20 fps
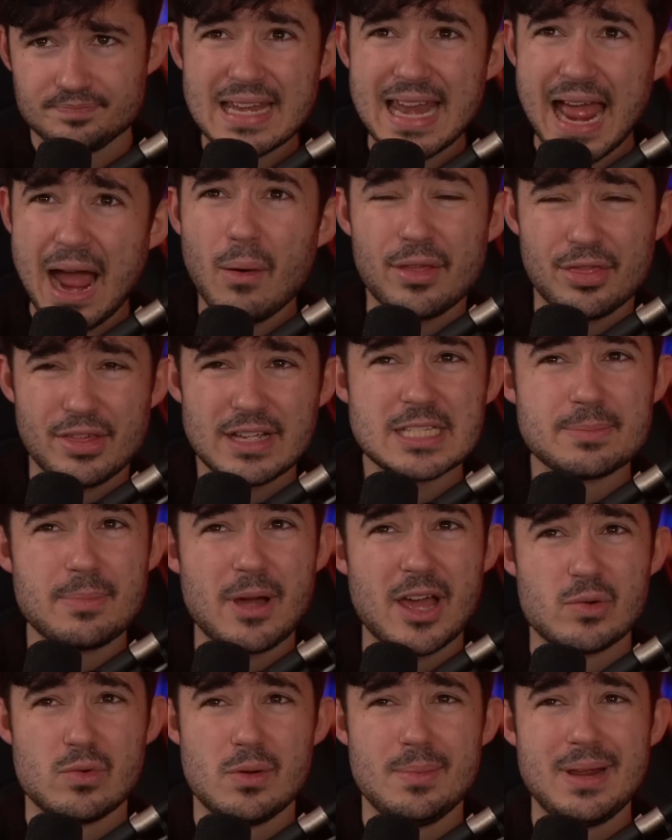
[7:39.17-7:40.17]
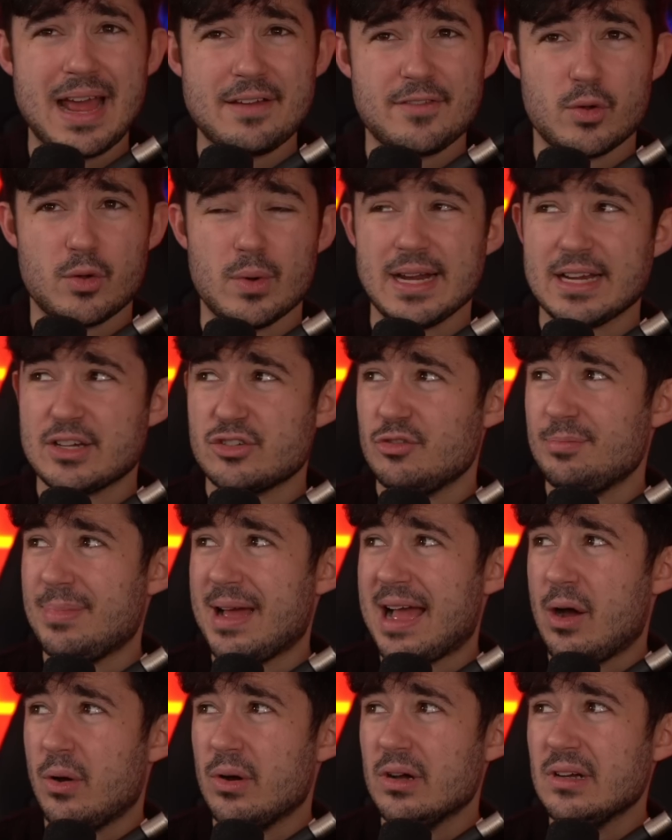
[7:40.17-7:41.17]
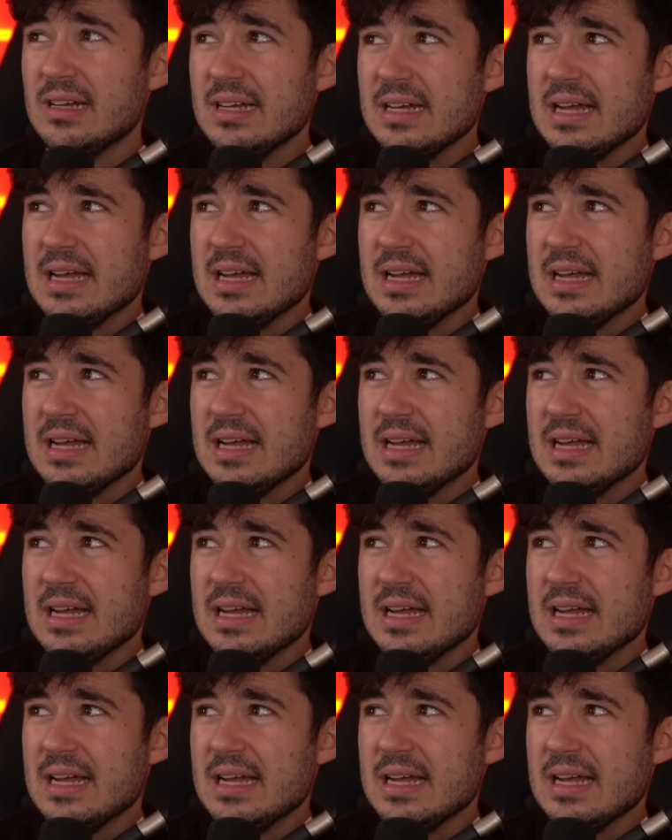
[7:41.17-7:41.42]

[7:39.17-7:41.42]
Now I think Spider-Woman having 1 extra power,